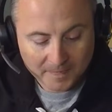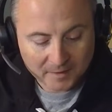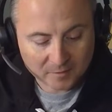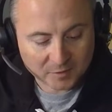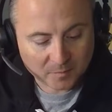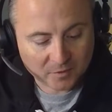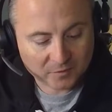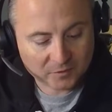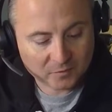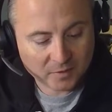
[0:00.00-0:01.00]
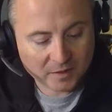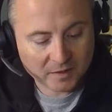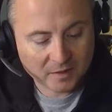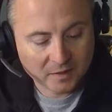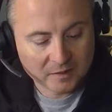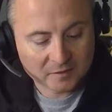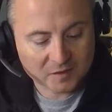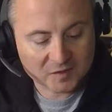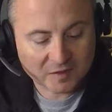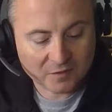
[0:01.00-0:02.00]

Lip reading: It was a perfect way to set